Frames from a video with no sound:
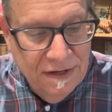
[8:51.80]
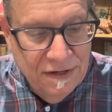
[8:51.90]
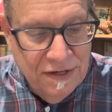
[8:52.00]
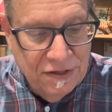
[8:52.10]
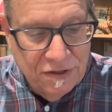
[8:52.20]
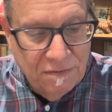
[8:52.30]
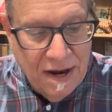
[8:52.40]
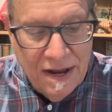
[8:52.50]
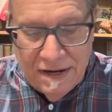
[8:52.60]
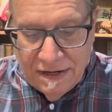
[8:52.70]

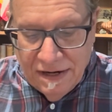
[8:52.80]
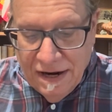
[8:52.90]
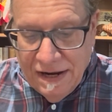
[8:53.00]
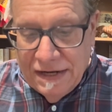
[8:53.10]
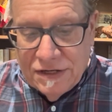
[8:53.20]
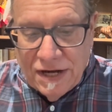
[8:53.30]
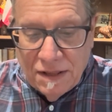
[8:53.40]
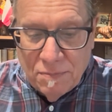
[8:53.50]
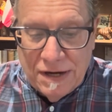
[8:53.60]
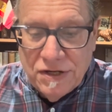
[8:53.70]
disarray. And he
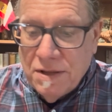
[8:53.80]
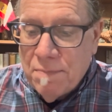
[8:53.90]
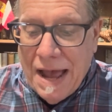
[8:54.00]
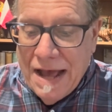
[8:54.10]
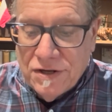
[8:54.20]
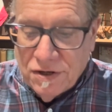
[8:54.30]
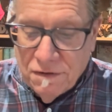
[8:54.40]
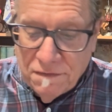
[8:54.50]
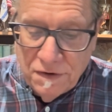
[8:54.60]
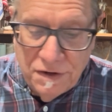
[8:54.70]
celebrates the
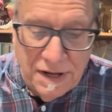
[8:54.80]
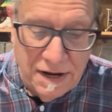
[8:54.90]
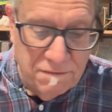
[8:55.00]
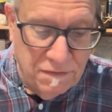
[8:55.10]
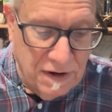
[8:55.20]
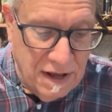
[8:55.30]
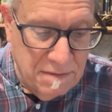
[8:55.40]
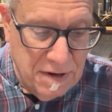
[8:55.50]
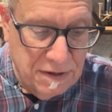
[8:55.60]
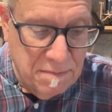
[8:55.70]
Passover. They had forgot
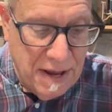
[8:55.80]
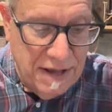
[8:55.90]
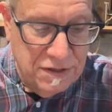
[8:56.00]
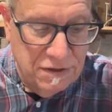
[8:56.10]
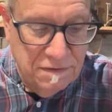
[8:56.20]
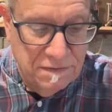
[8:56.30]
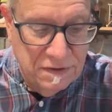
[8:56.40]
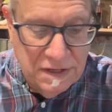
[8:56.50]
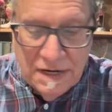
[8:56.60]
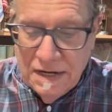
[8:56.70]
about the
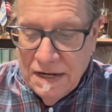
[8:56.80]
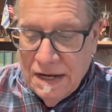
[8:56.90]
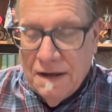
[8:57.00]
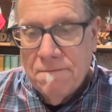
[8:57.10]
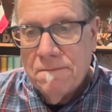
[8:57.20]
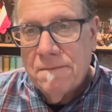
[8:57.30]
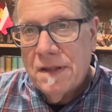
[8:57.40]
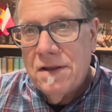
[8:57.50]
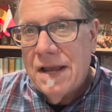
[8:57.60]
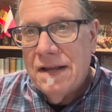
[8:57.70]
Passover.
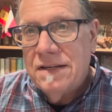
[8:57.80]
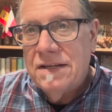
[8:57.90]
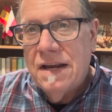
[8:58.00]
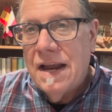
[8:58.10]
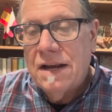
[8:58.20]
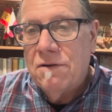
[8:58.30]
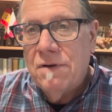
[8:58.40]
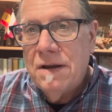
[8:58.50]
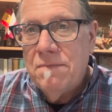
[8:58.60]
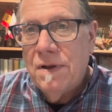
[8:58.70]
You get
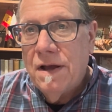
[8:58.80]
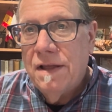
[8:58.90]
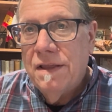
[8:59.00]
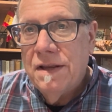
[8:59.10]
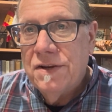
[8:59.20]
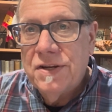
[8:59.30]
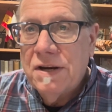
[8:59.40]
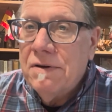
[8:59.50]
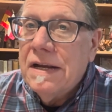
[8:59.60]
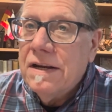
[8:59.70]
Sennacherib, the
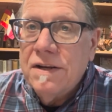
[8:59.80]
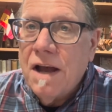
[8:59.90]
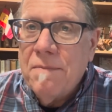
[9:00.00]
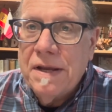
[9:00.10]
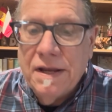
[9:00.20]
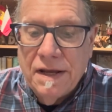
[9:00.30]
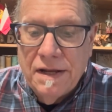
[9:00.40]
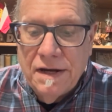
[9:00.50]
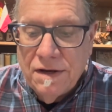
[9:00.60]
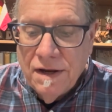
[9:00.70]
Assyrian, coming
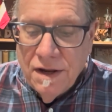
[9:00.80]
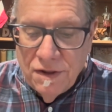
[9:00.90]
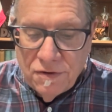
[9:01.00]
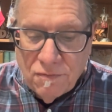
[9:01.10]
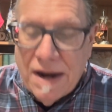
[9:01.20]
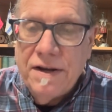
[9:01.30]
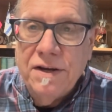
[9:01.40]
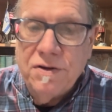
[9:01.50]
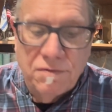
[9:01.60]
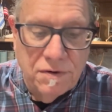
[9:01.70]
in and
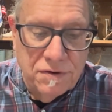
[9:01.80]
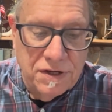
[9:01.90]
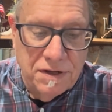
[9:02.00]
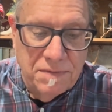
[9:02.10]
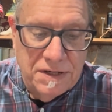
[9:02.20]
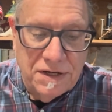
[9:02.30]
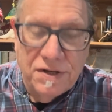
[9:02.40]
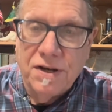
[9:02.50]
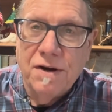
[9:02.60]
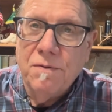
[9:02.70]
threatening Jerusalem. He says,
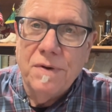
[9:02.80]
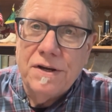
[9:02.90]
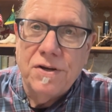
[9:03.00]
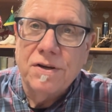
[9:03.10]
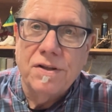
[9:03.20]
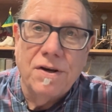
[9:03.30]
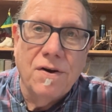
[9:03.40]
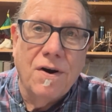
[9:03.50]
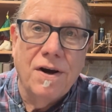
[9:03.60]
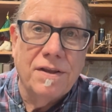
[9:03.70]
you know, we took the
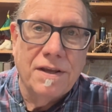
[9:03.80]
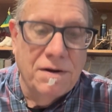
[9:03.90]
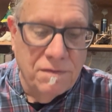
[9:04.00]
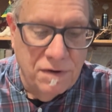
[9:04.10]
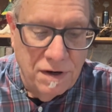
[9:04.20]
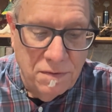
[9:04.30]
north and, you know,